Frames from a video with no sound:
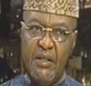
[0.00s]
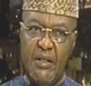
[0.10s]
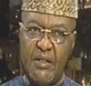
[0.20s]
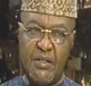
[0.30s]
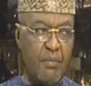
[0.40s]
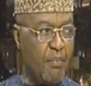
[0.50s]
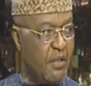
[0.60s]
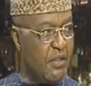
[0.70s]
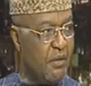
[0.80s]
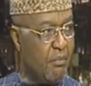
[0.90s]
is the
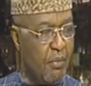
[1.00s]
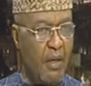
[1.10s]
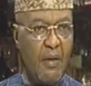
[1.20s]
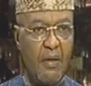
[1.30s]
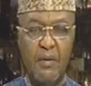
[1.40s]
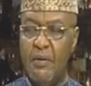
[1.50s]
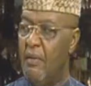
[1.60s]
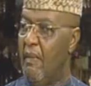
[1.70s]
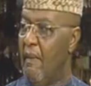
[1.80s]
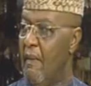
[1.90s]
party in power.
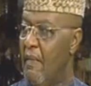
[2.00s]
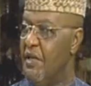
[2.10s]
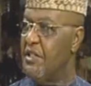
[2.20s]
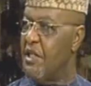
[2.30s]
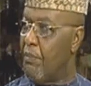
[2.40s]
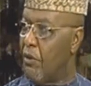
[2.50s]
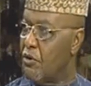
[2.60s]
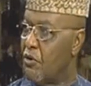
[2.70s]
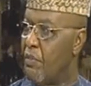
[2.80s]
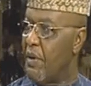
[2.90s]
Is a
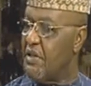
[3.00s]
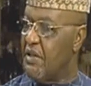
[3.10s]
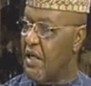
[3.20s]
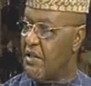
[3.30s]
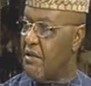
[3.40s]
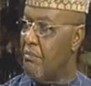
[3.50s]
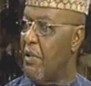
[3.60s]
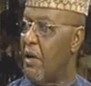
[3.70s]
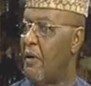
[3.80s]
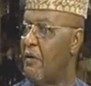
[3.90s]
political party that is in
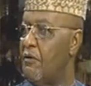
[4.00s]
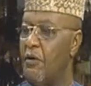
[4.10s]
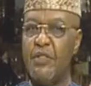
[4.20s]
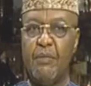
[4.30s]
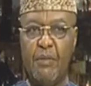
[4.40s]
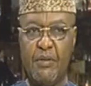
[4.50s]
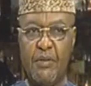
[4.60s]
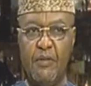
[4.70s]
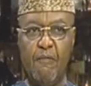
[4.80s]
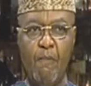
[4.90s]
power, not a
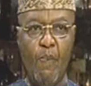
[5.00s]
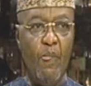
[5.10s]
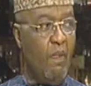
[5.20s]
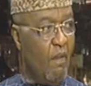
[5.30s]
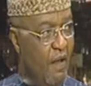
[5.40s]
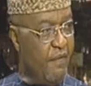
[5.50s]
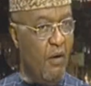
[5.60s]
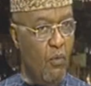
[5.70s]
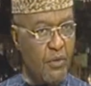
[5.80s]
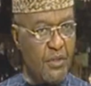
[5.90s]
person. And that
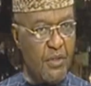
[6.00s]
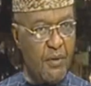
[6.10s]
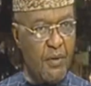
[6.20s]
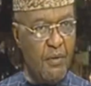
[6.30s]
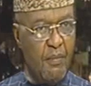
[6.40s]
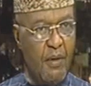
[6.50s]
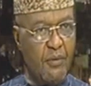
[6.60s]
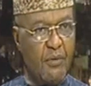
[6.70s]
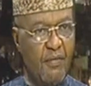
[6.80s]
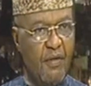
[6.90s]
was we began
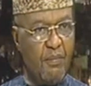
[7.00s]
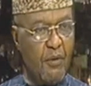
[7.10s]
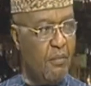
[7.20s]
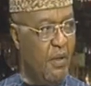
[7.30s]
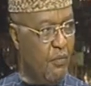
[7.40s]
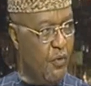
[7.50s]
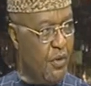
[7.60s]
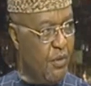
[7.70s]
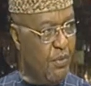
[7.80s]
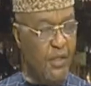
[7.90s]
to have that problem with
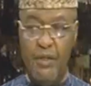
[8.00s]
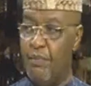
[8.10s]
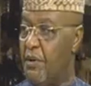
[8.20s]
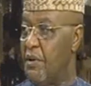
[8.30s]
the PDP,